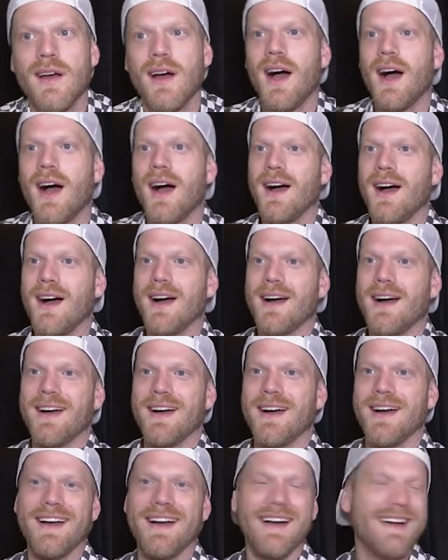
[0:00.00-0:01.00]

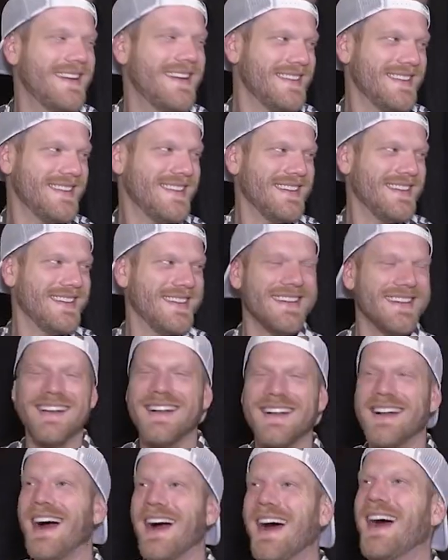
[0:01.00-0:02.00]

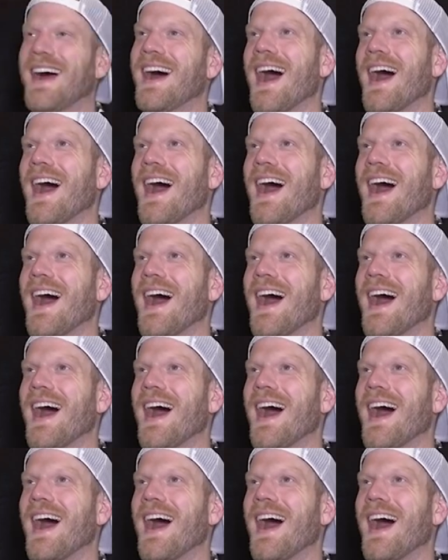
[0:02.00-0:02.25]
The person shown says nothing.